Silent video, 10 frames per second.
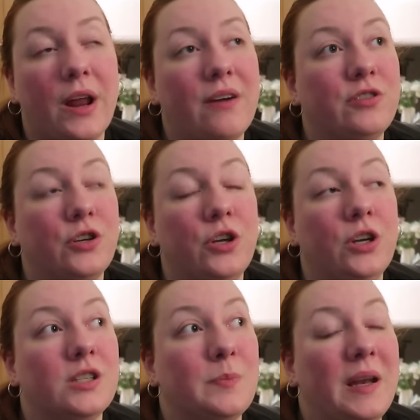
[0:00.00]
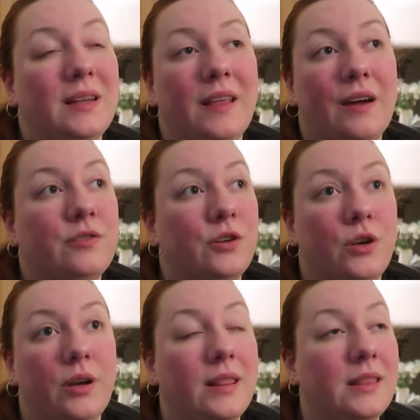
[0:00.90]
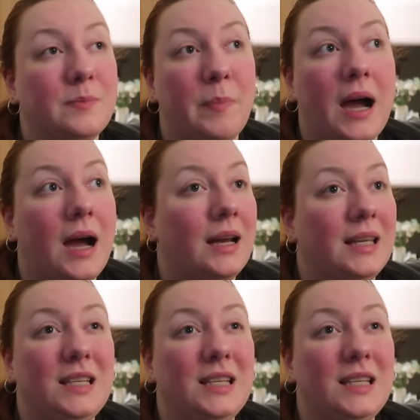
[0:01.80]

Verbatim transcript: one afternoon and spending the afternoon in this bar and